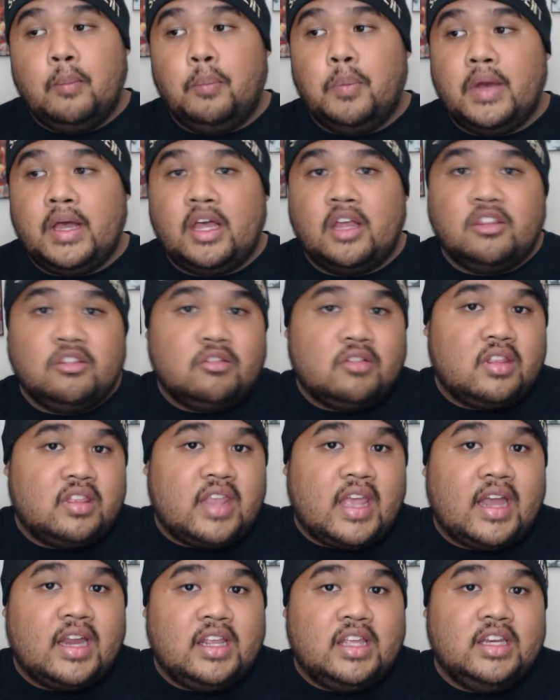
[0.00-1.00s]
But other than
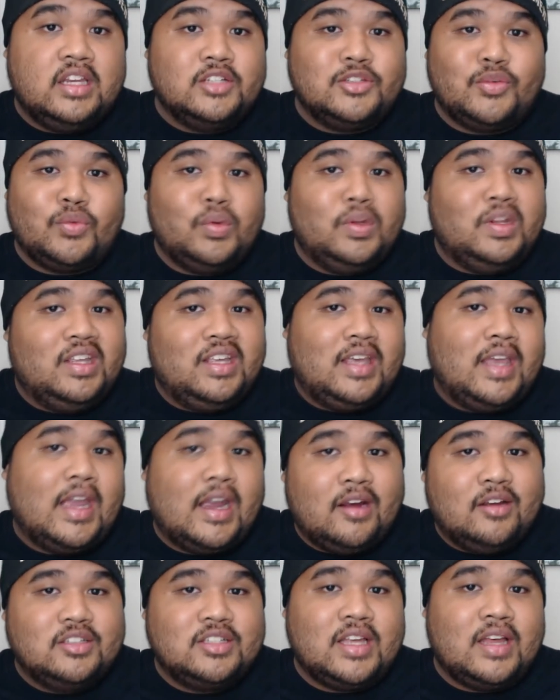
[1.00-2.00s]
that, he doesn't really
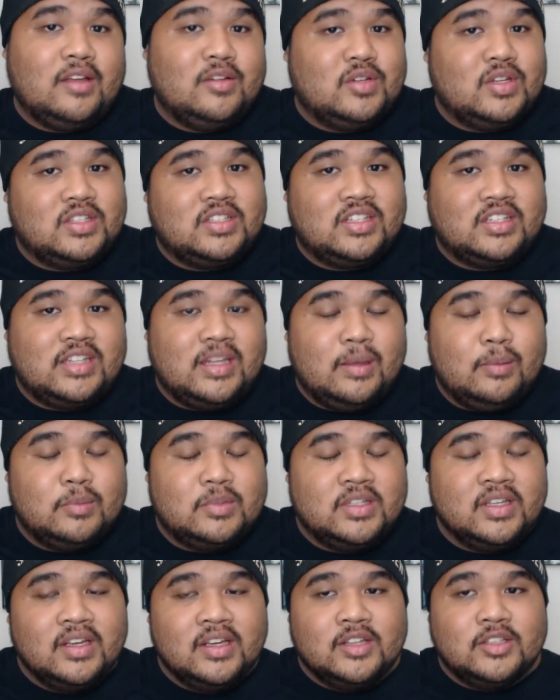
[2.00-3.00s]
care. He's kind of just
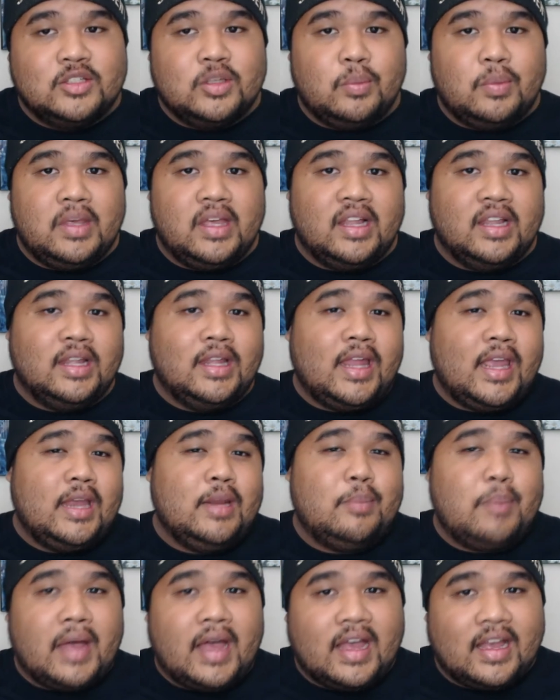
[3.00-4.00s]
seems to be a
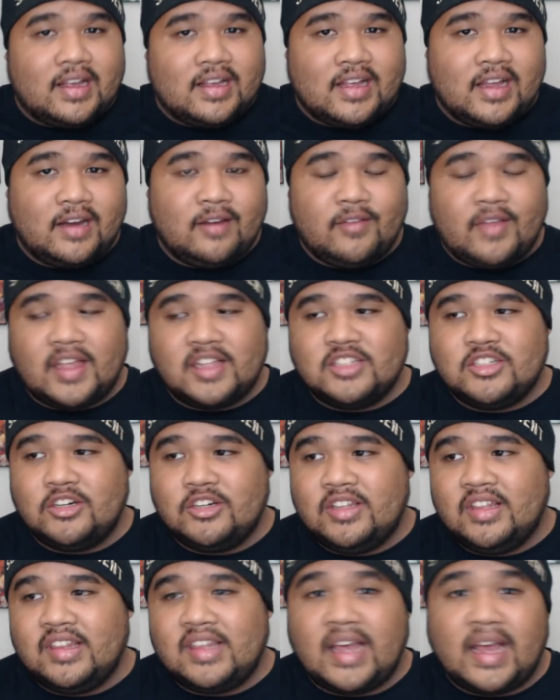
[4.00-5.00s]
laid back kind of at
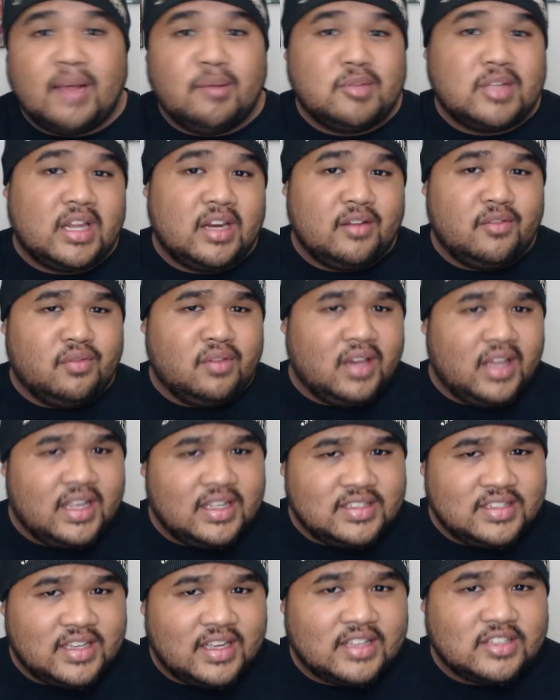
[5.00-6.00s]
certain times, kind of
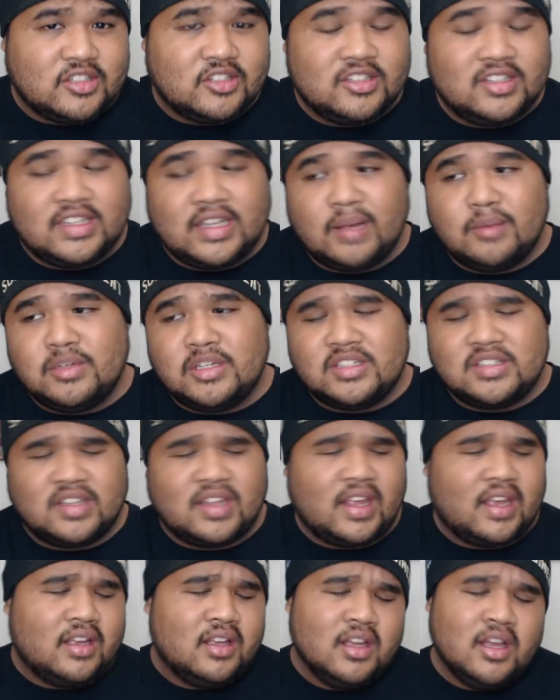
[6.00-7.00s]
lazy at certain times, just
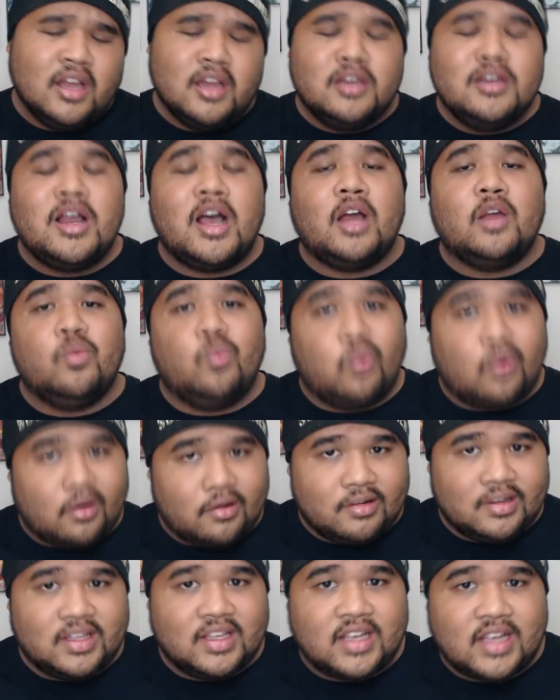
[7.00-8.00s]
like
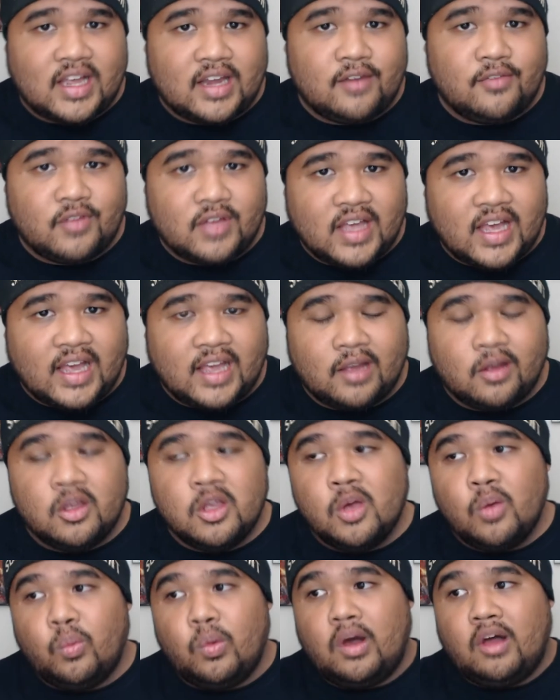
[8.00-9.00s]
non-worrying kind of guy.
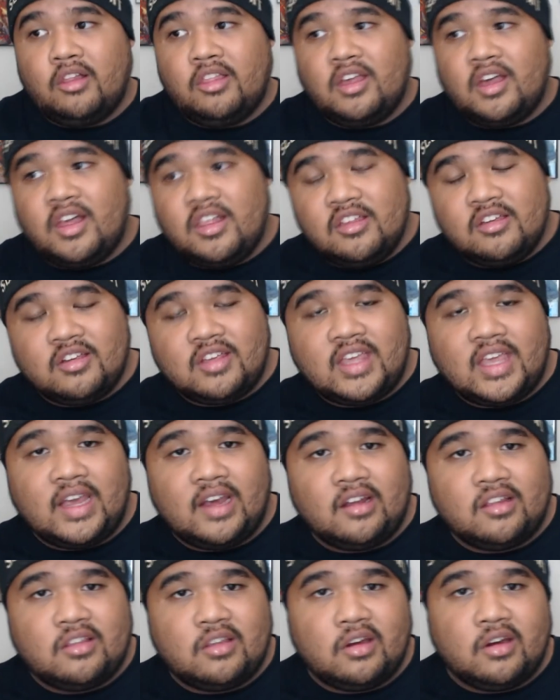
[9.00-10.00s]
While the other
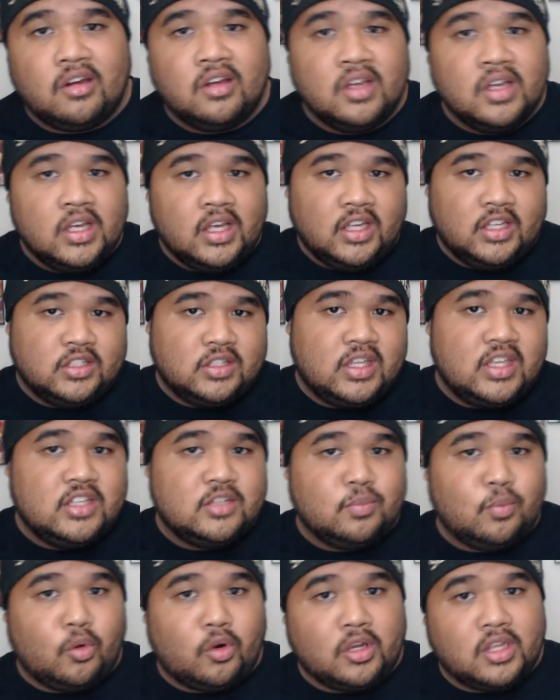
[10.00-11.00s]
character is,
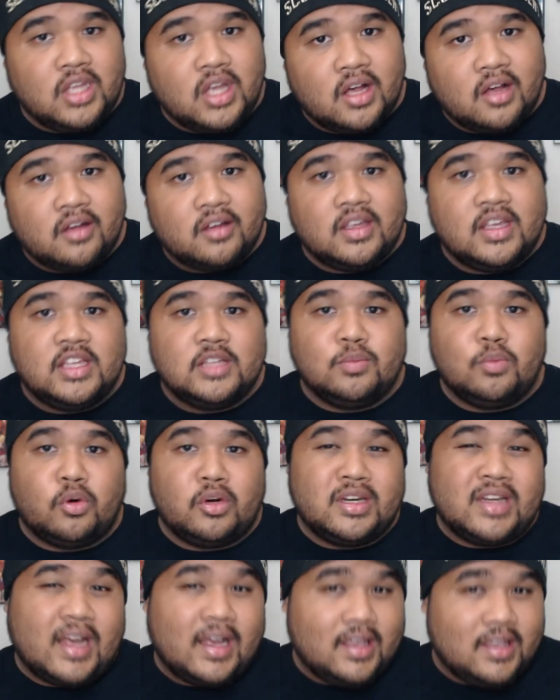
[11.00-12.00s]
he's more young, he's more
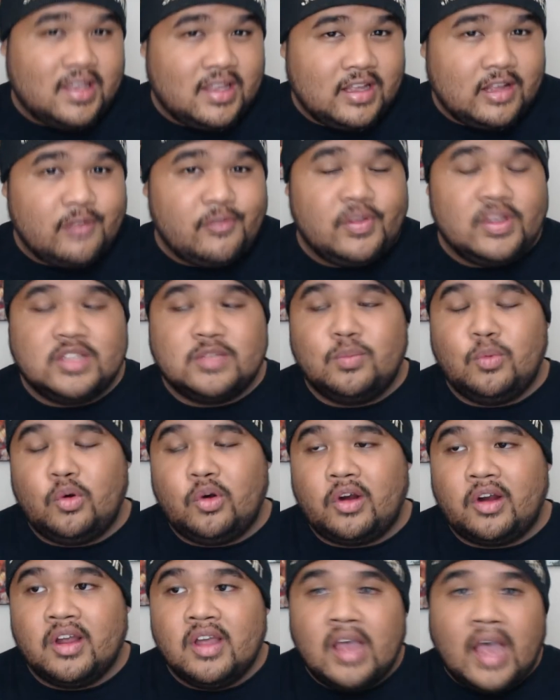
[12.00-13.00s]
naive, he's
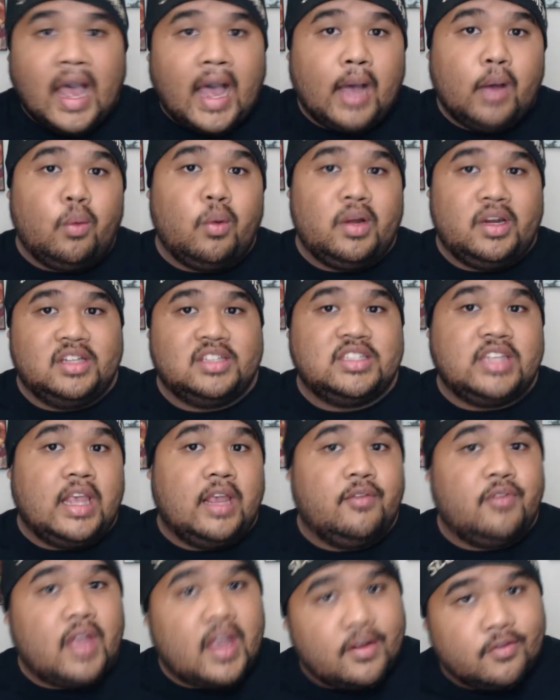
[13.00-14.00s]
more, I want to
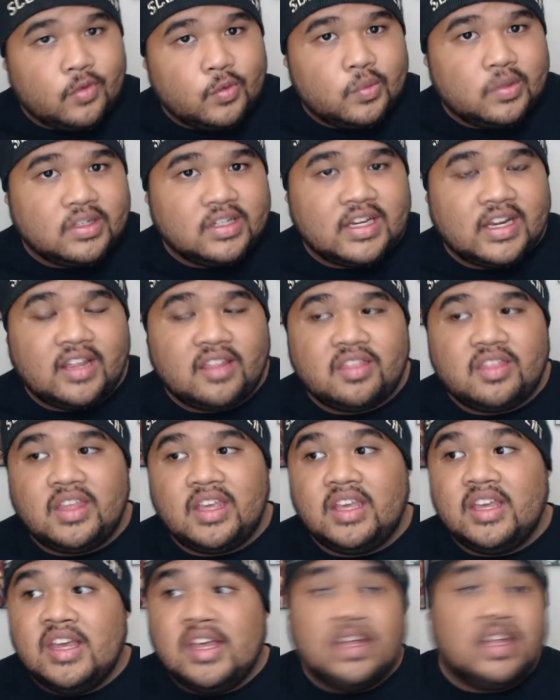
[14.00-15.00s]
save everyone kind of
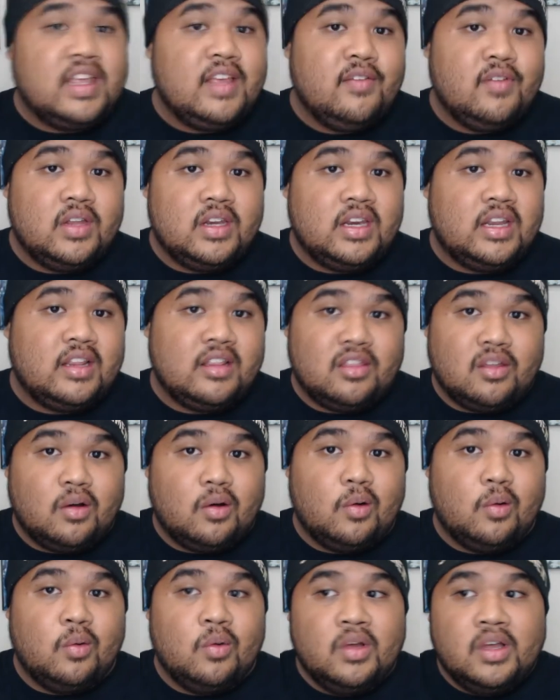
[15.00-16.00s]
thing. Even
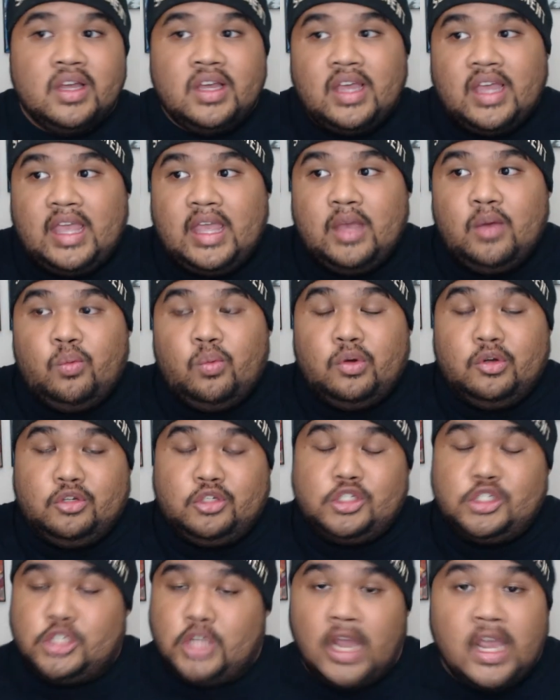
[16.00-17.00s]
though it will
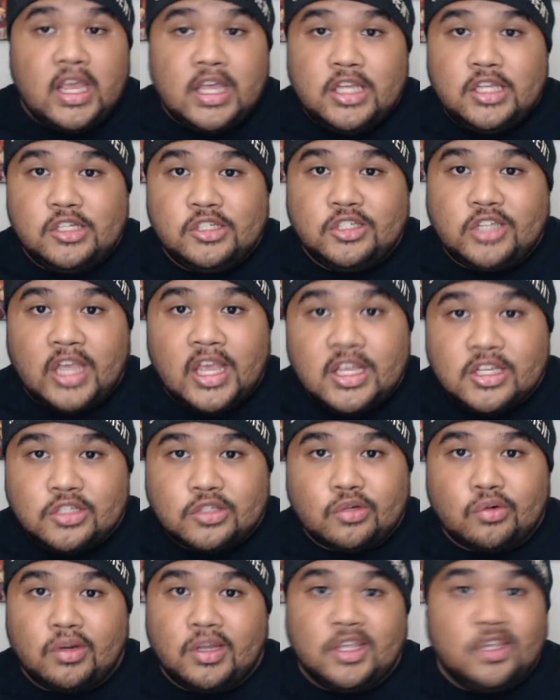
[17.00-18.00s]
change
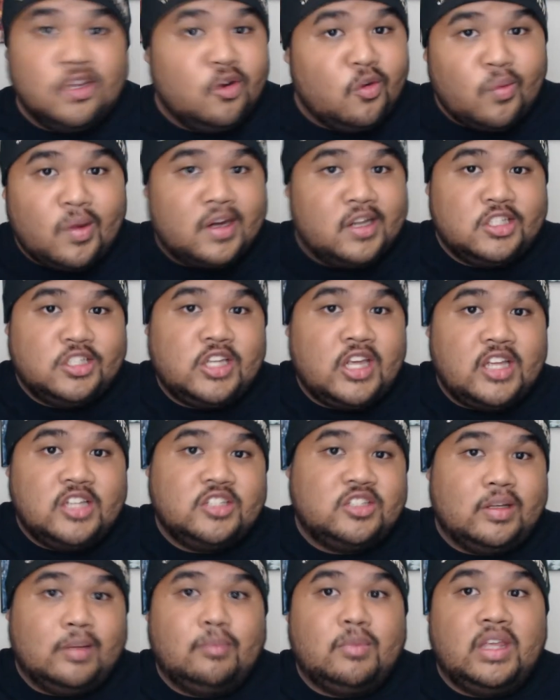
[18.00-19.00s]
history, you don't want to change
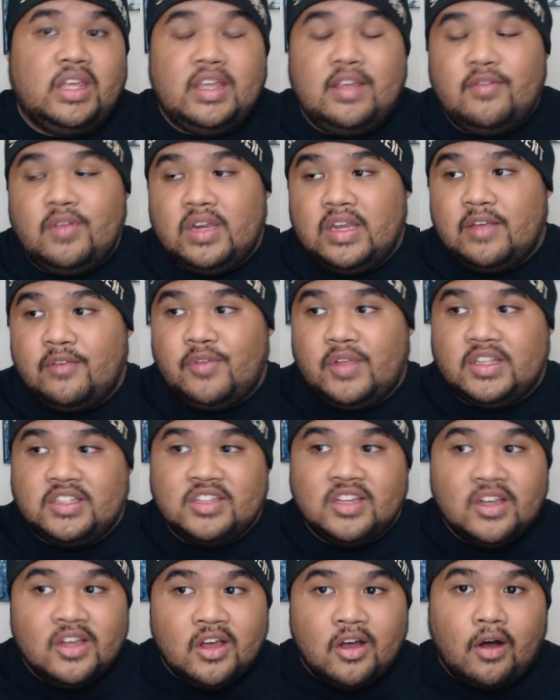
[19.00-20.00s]
something, even if it's
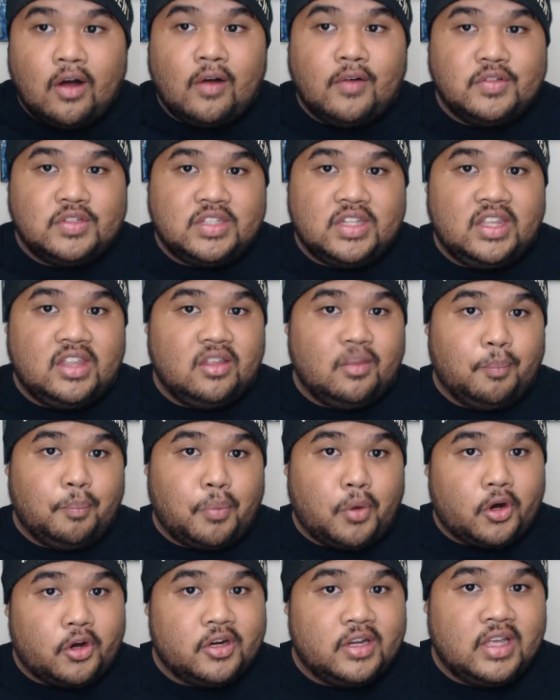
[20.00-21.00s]
obviously the
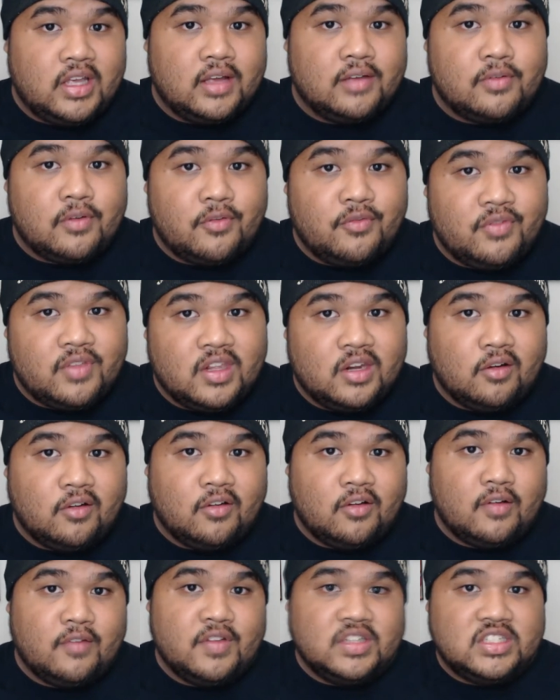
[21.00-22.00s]
burning of
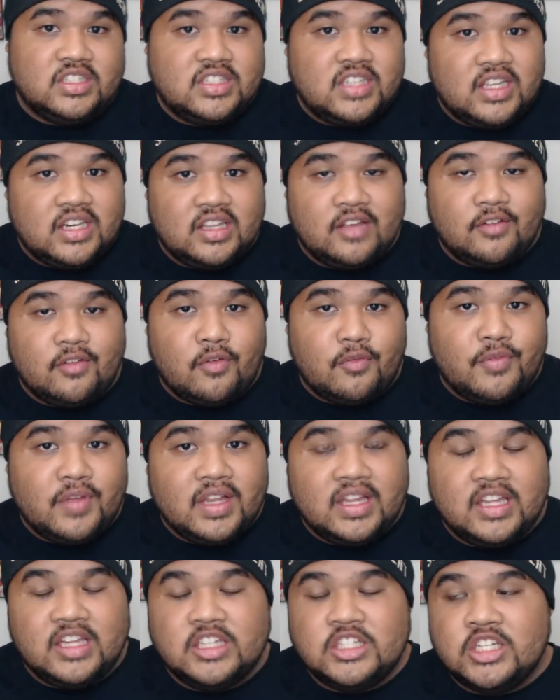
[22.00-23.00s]
a city, of a
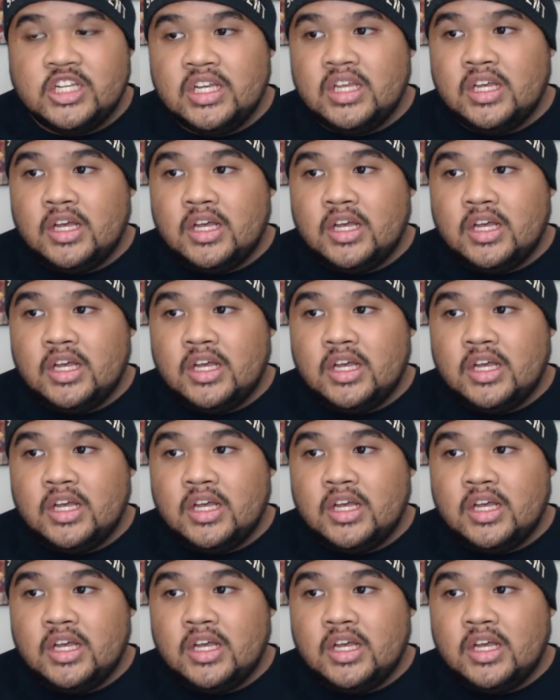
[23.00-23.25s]
village.